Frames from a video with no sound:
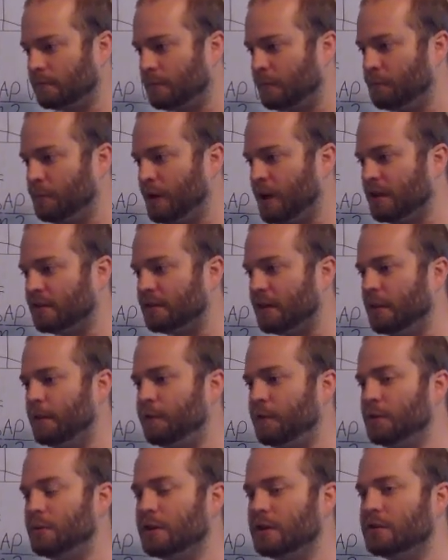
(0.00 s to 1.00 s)
Because if
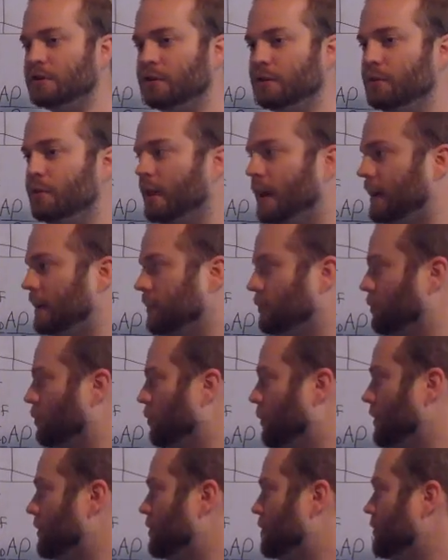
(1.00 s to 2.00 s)
you could do that, you will
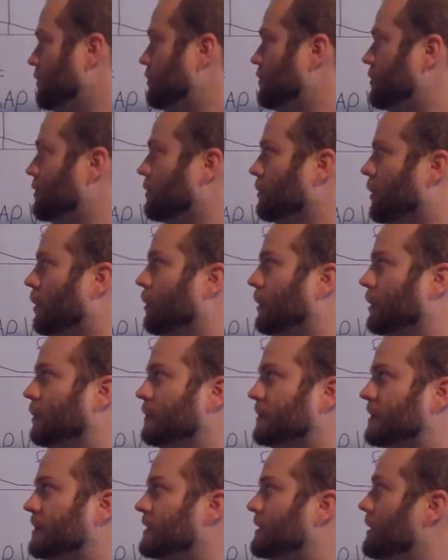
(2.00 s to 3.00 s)
reduce your rolling
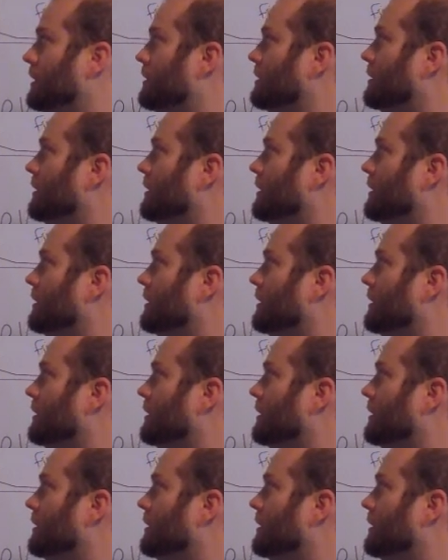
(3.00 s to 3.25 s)
resistance,